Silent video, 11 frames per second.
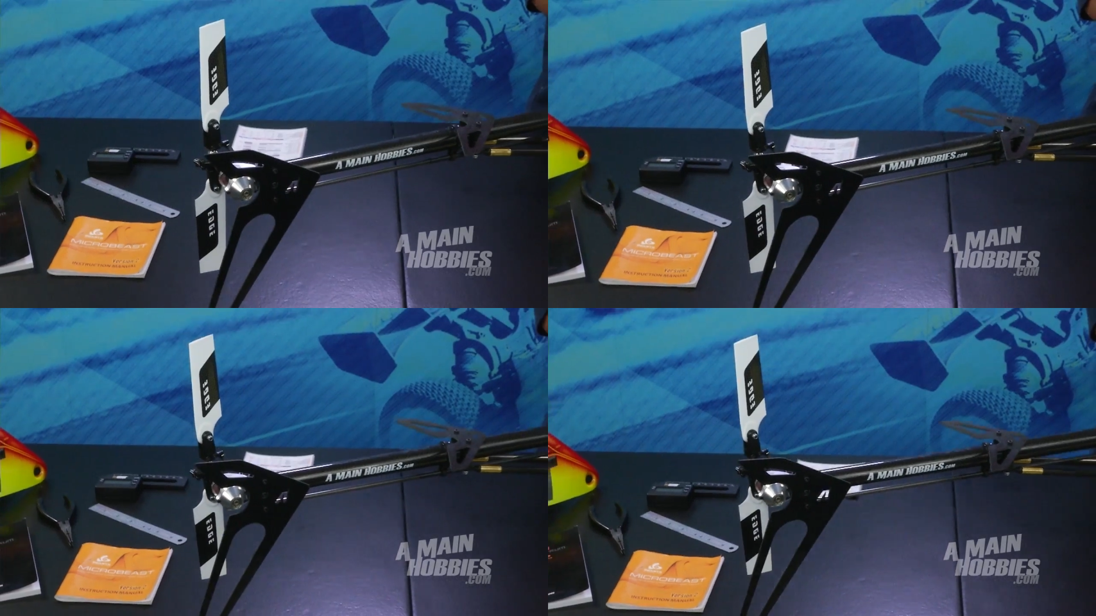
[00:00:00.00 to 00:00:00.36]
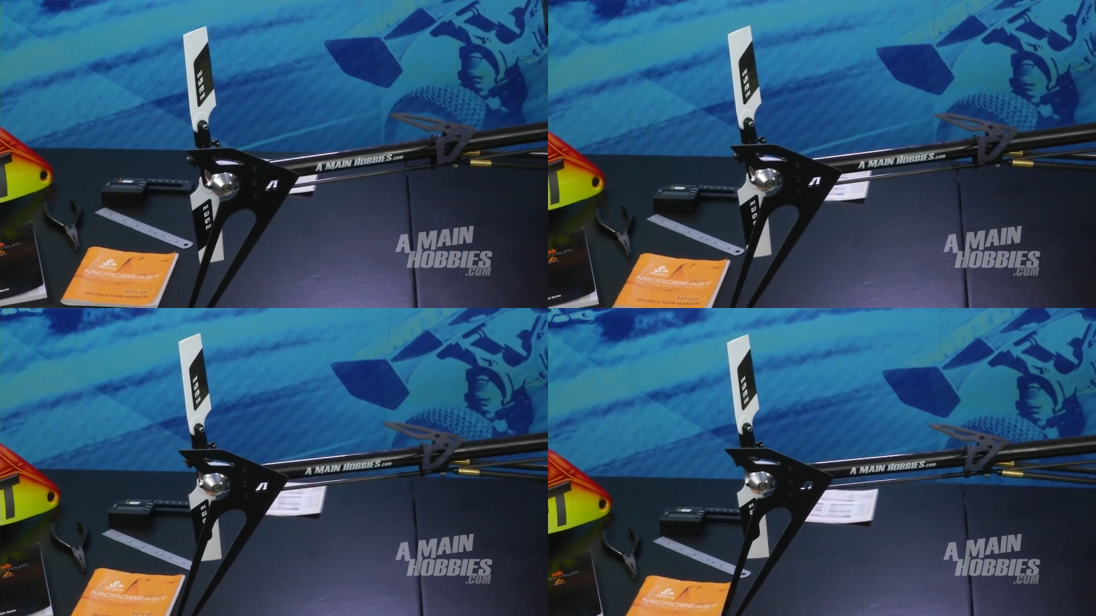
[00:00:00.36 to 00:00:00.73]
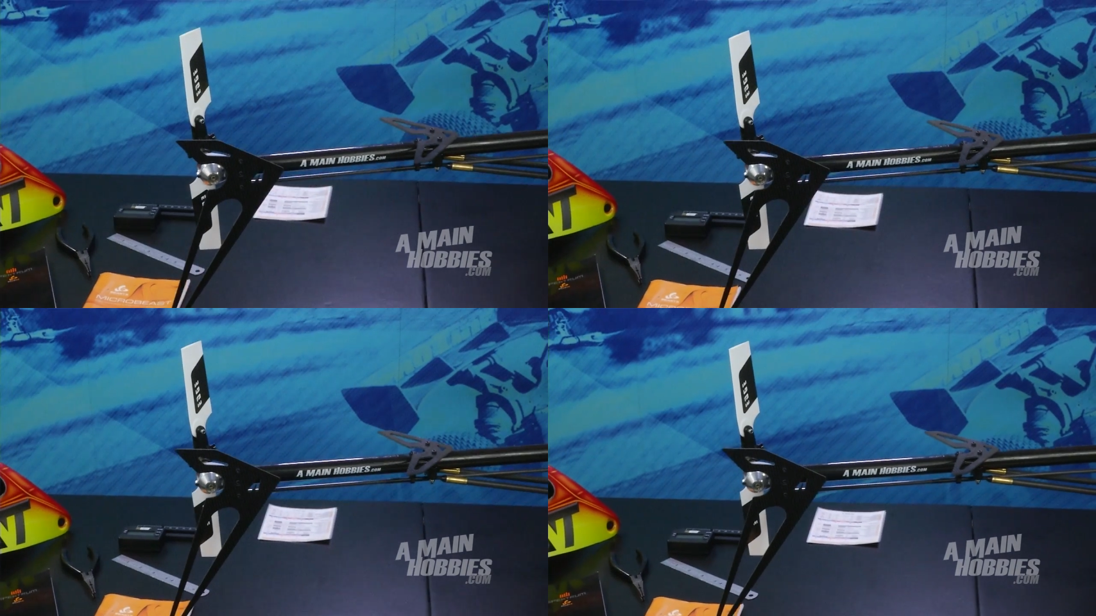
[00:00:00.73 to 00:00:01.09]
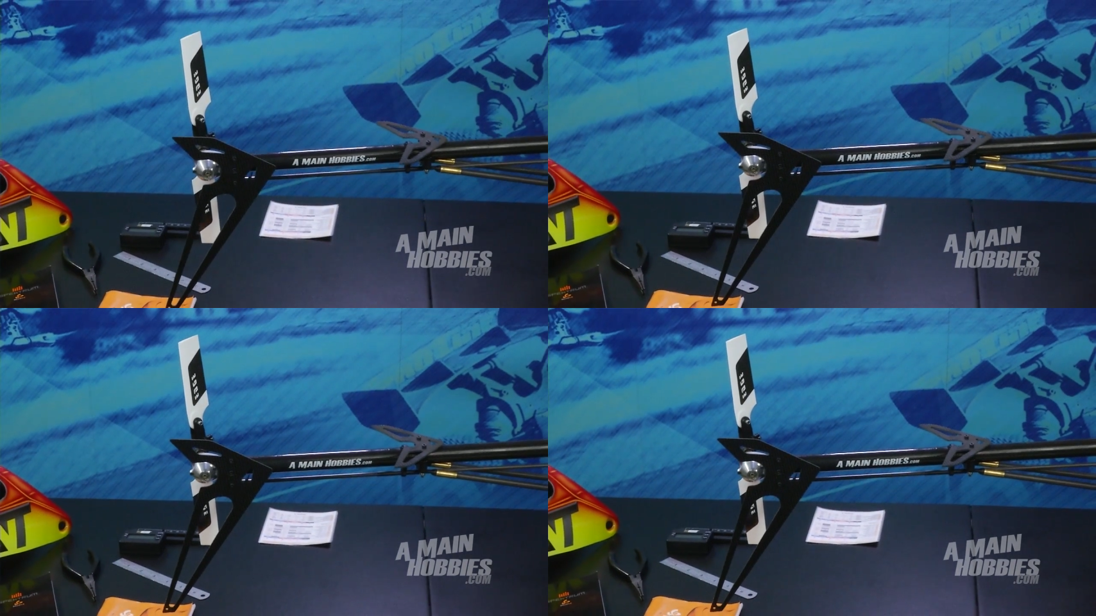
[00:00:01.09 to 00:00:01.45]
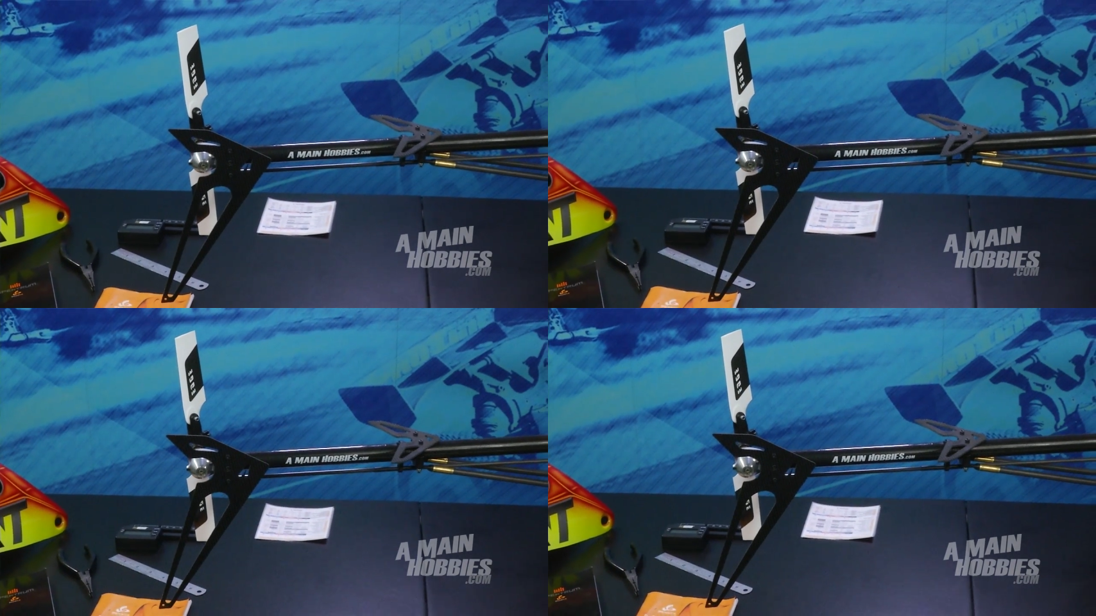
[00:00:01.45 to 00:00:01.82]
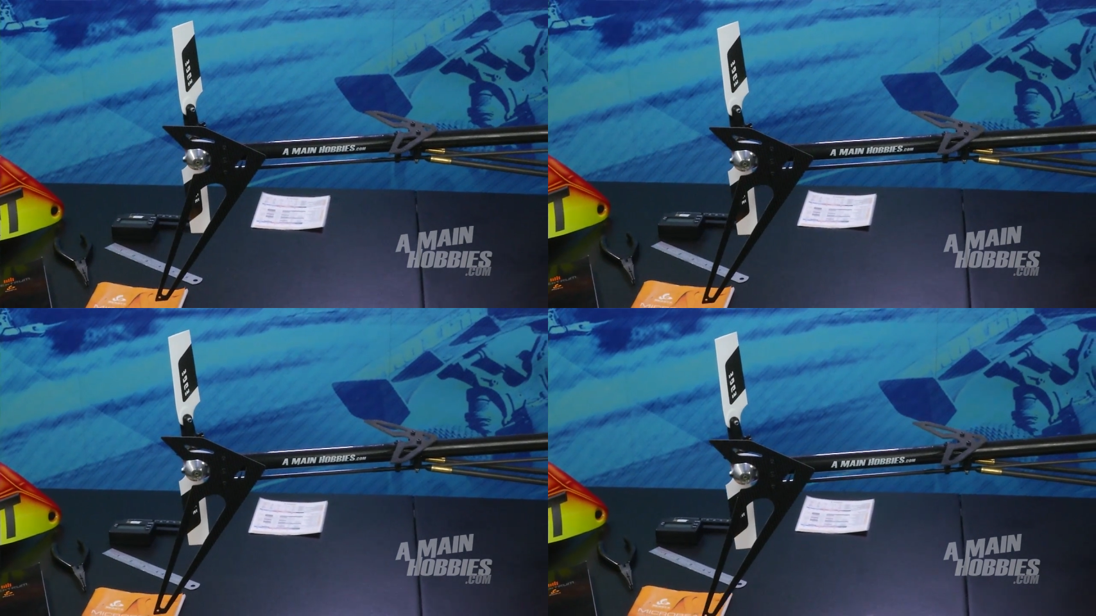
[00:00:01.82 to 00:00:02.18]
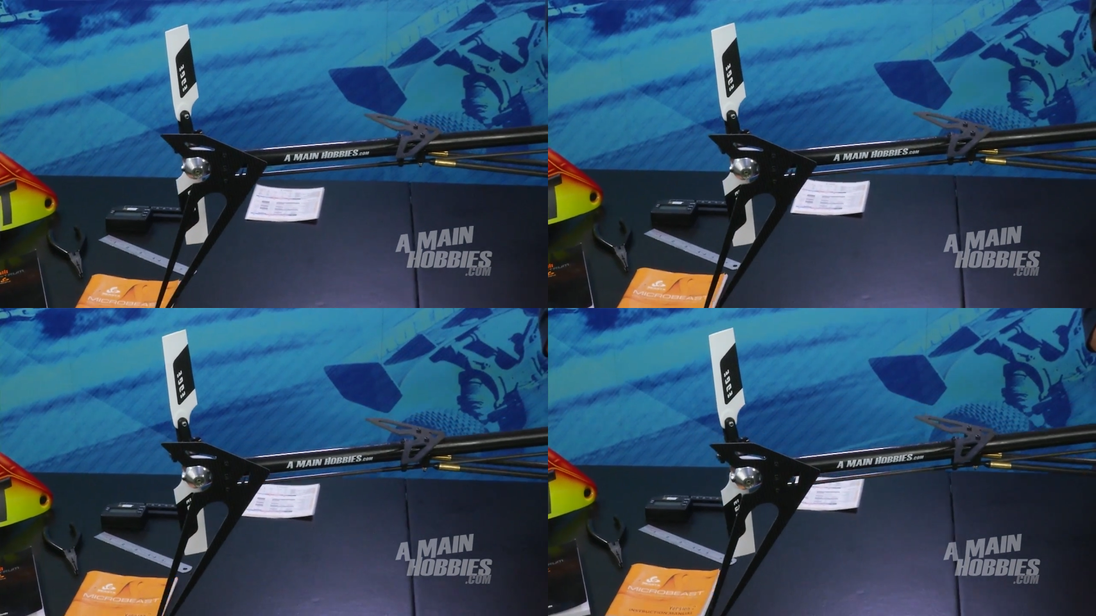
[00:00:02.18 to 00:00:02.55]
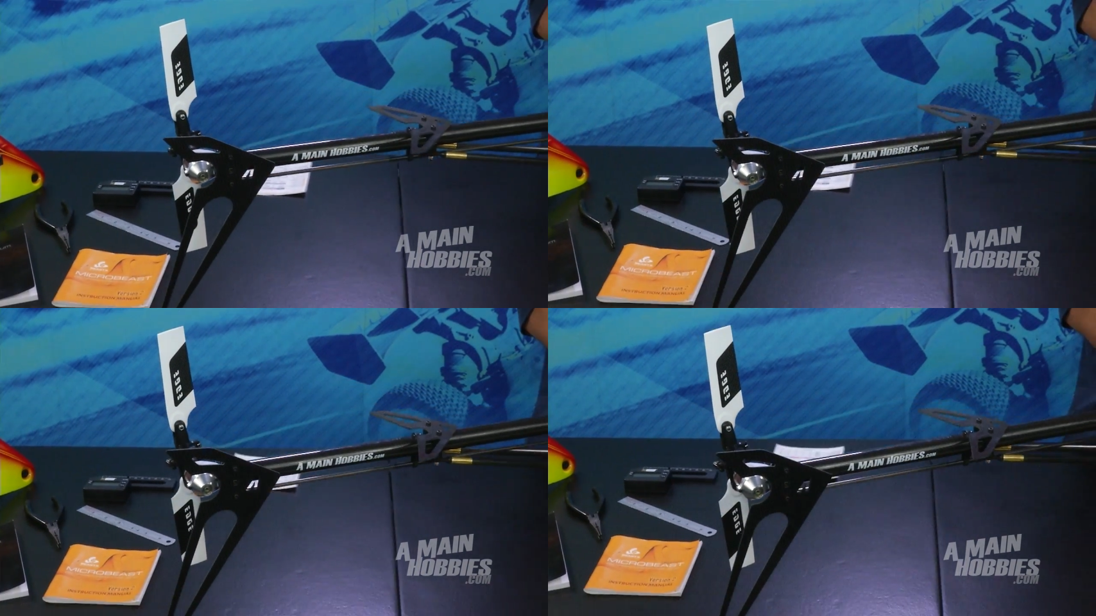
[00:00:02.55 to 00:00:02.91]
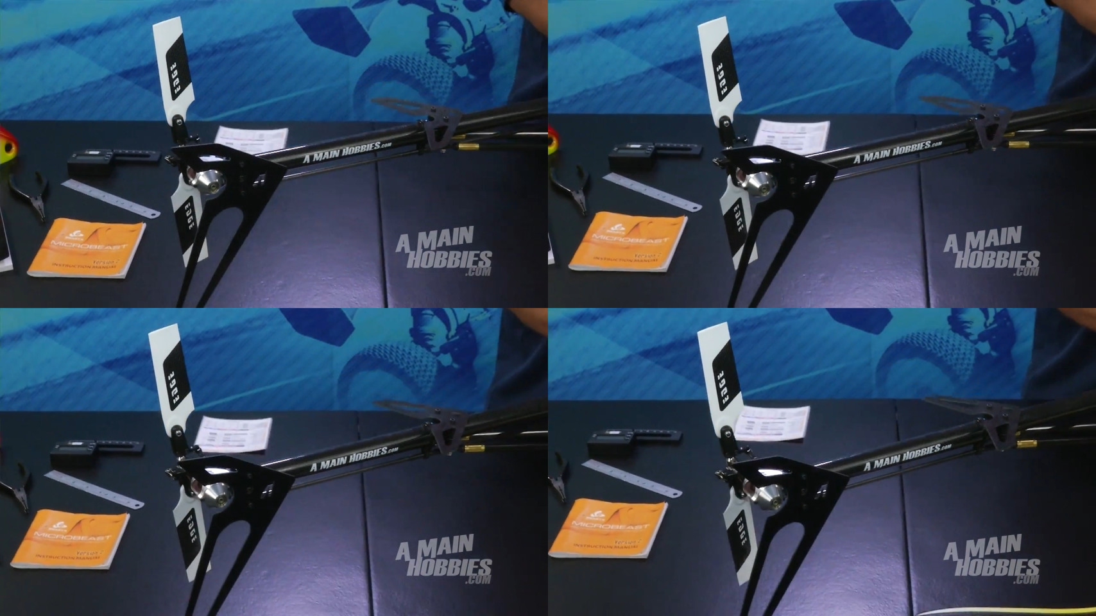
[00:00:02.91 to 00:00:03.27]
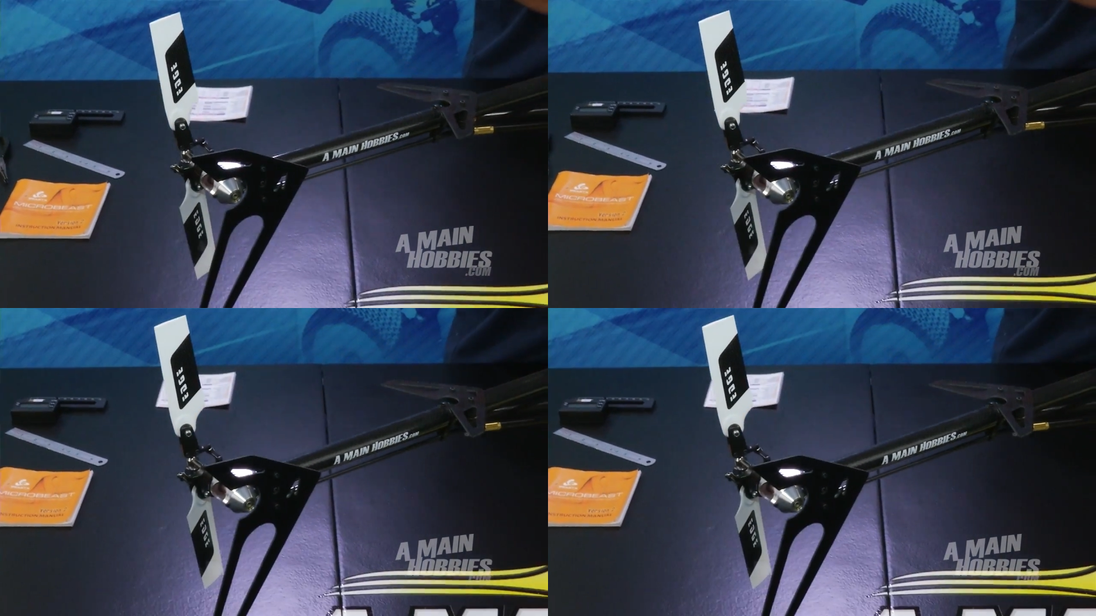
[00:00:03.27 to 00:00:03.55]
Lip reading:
Nobody's mouth can be seen.